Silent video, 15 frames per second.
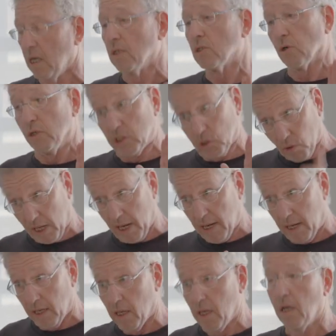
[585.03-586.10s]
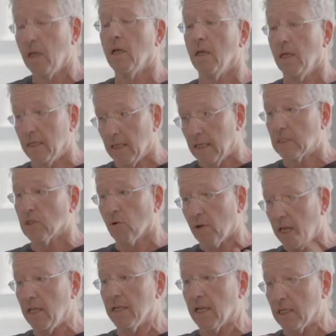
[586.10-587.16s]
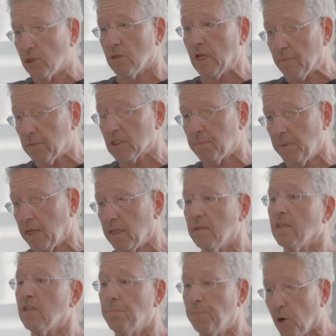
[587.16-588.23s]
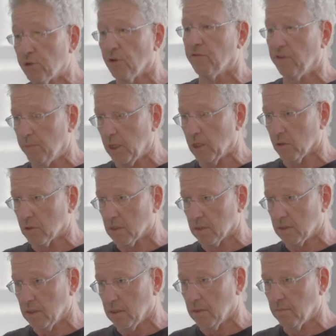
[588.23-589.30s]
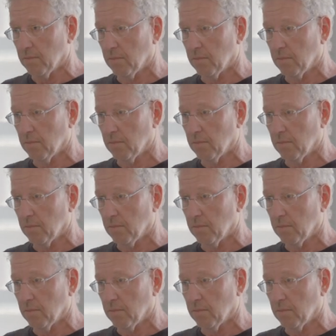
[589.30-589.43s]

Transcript: So it's okay, in, it's okay in case you double spend that both of them will not succeed.